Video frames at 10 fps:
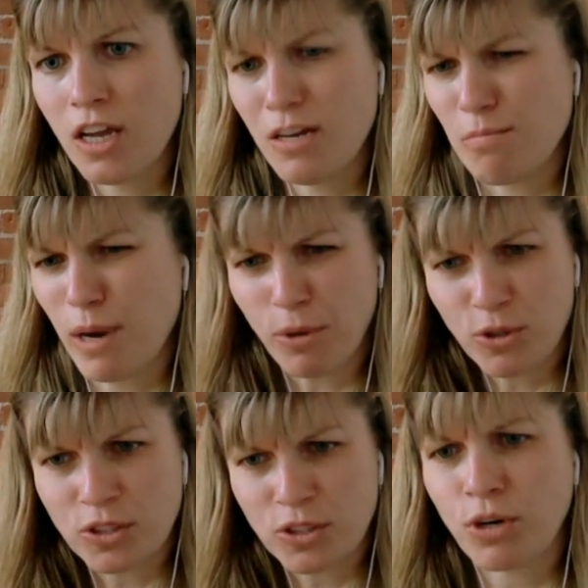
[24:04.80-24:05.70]
And in my
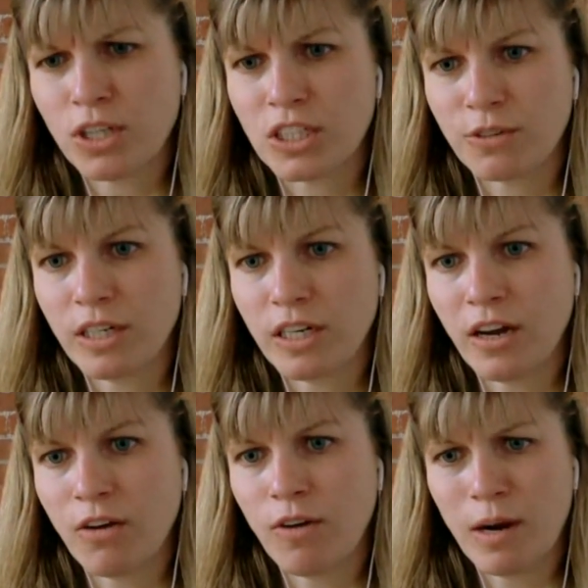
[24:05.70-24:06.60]
personal projects right
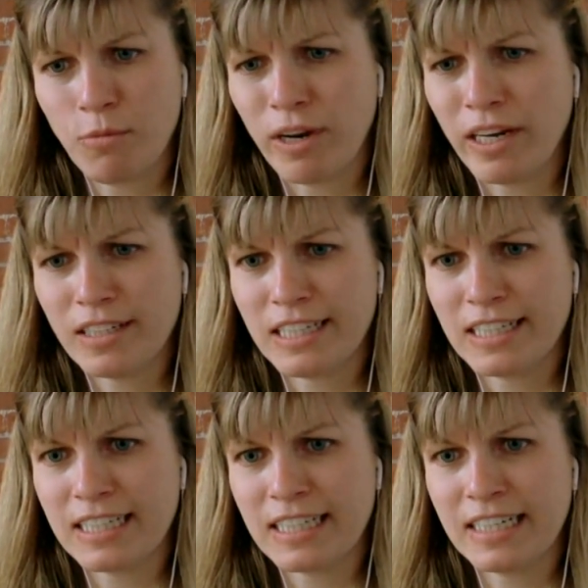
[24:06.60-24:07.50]
now, I'm writing
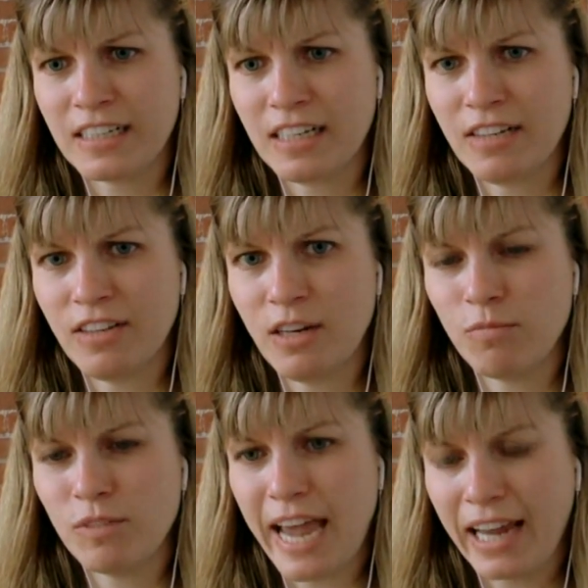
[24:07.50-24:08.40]
CSS and
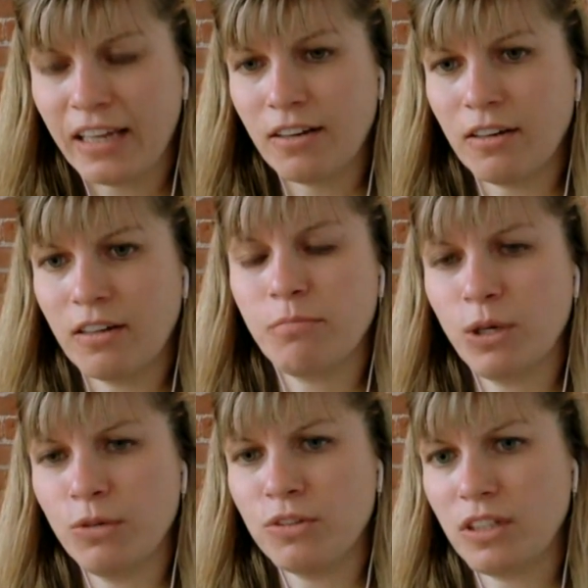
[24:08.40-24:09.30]
then tacking on
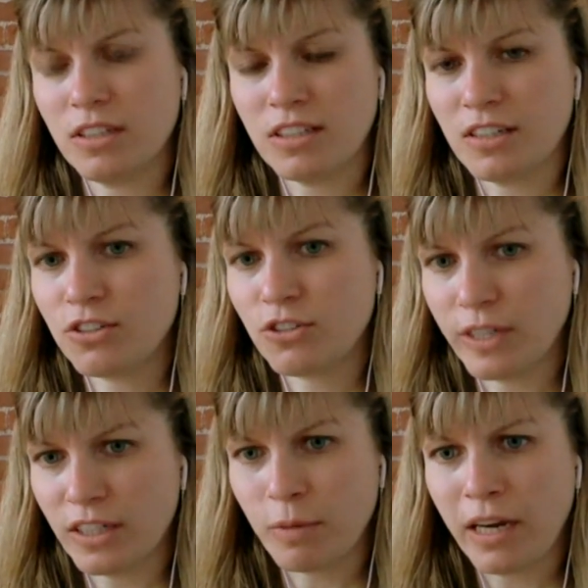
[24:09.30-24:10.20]
post CSS
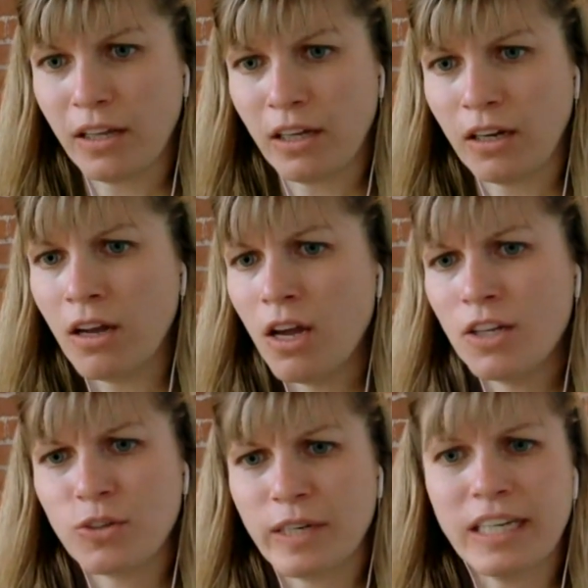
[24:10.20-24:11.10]
transpiling
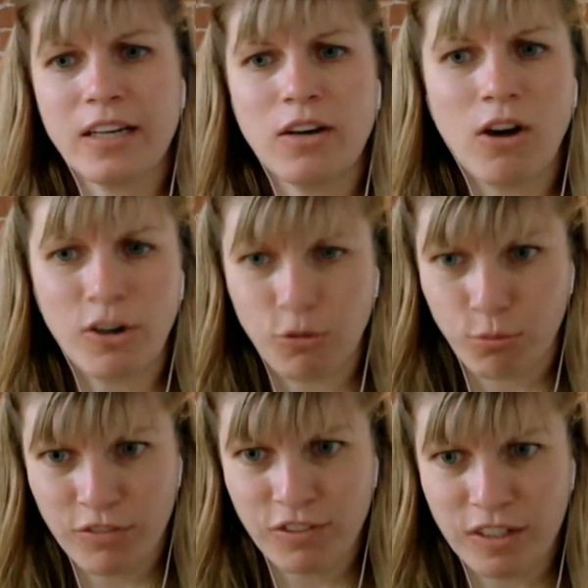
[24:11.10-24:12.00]
so I can get auto
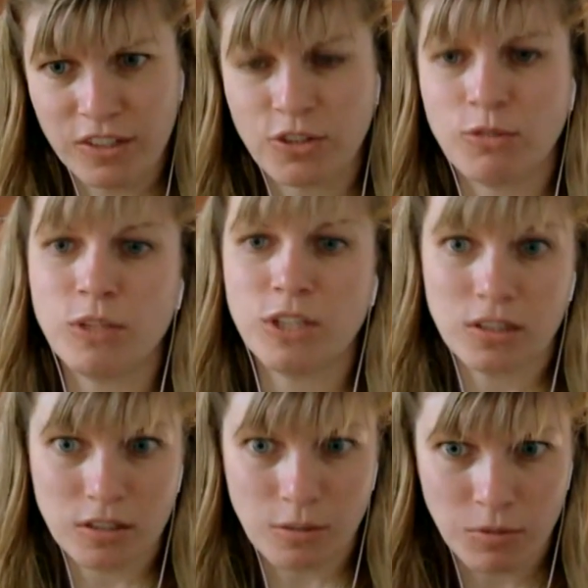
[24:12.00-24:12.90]
prefixer, which
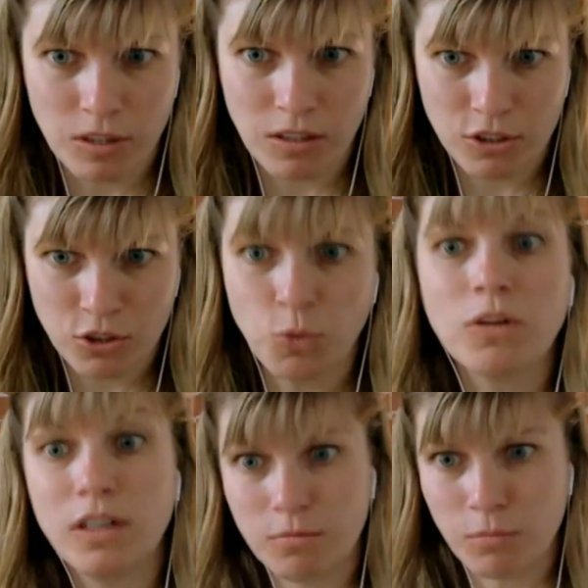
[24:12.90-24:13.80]
is a
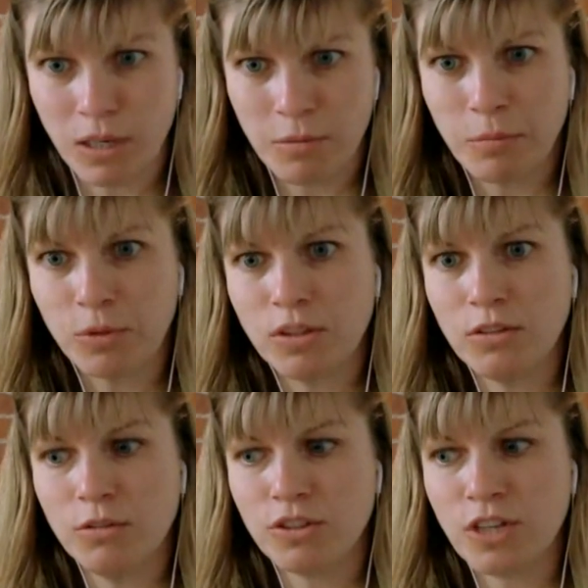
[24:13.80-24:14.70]
tool that many people
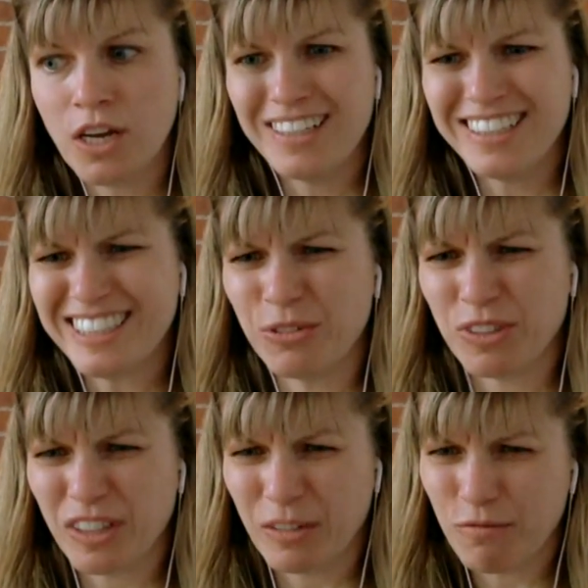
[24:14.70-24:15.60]
use to deal
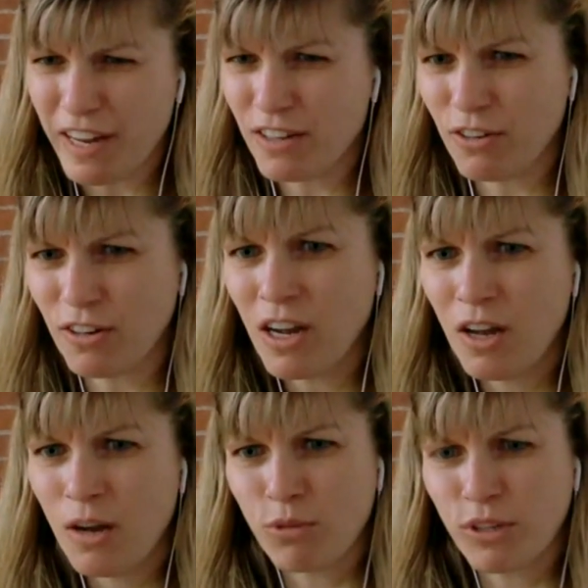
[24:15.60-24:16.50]
with like vendor
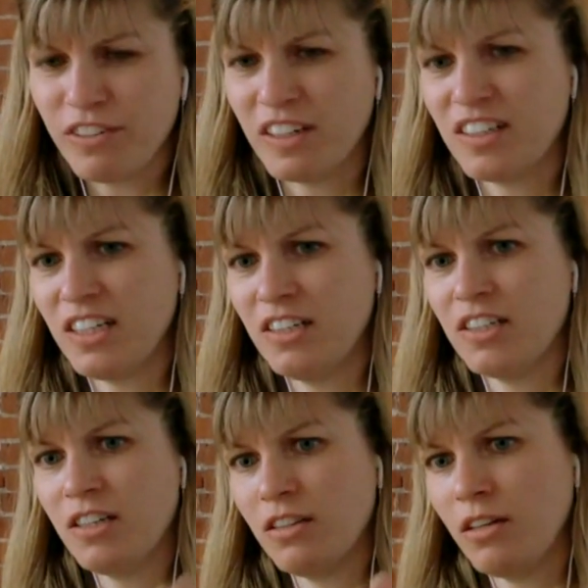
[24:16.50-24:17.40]

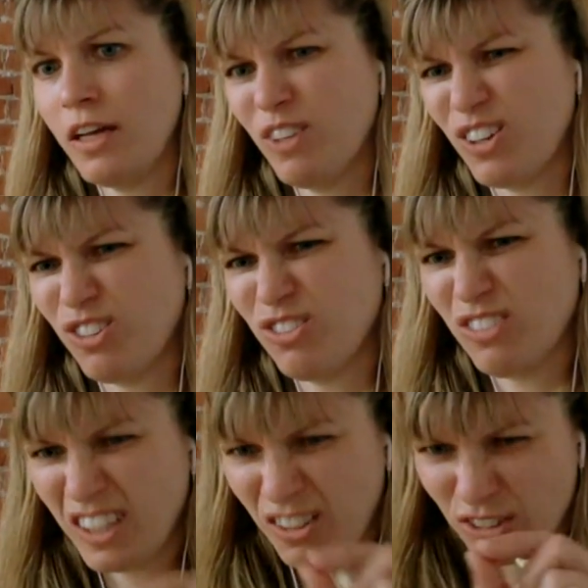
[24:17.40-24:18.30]
prefixes and
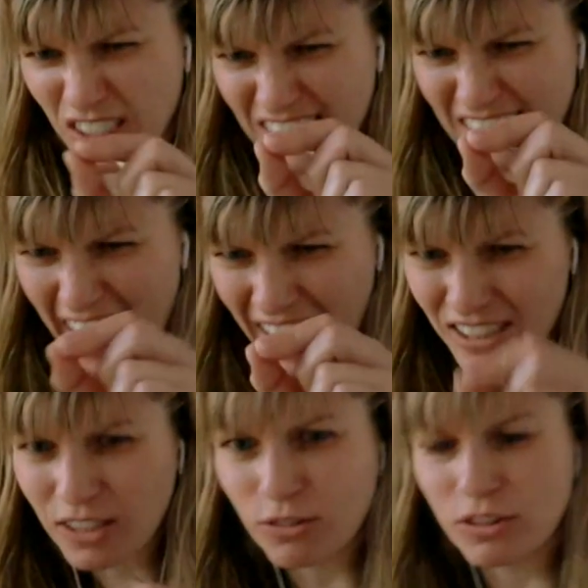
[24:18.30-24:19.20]
little
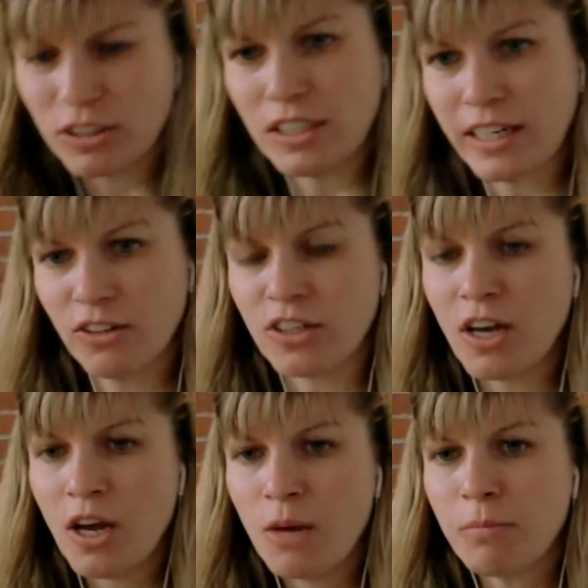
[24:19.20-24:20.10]
syntactical
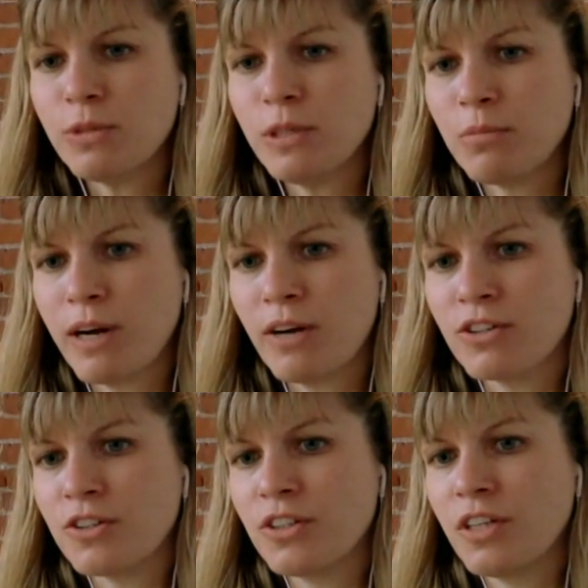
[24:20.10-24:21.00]
details between
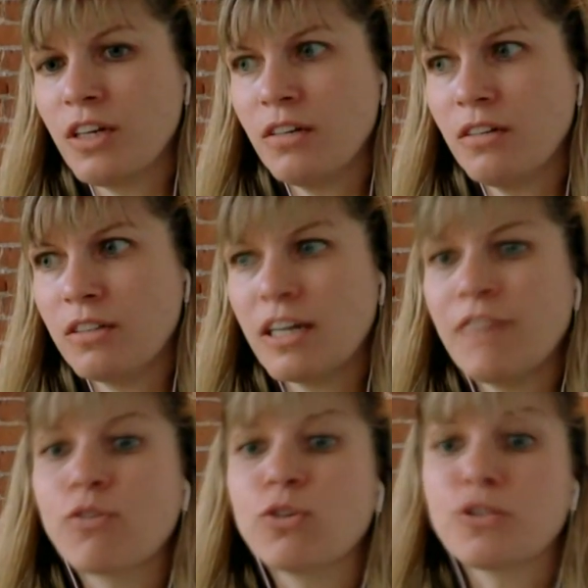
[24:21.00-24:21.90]
browsers that
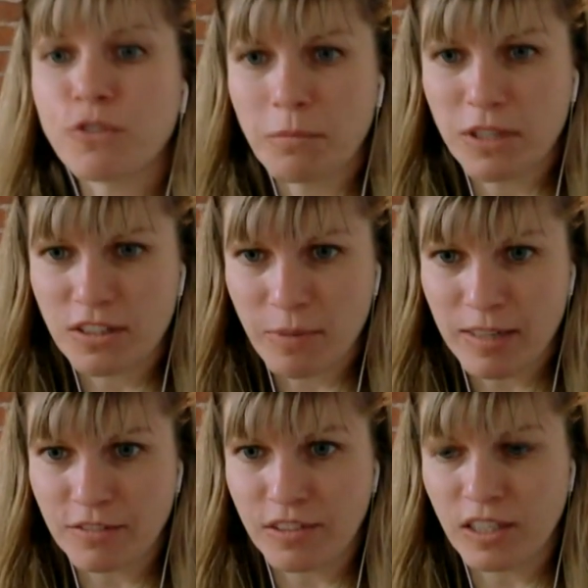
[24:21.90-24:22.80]
diverge from the
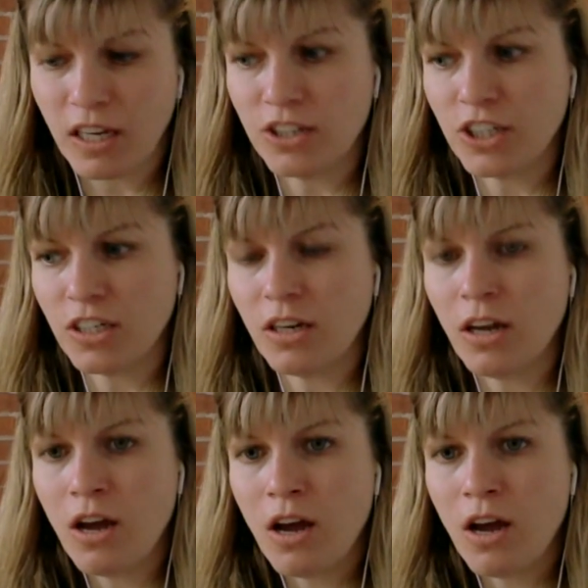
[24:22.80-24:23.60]
specification.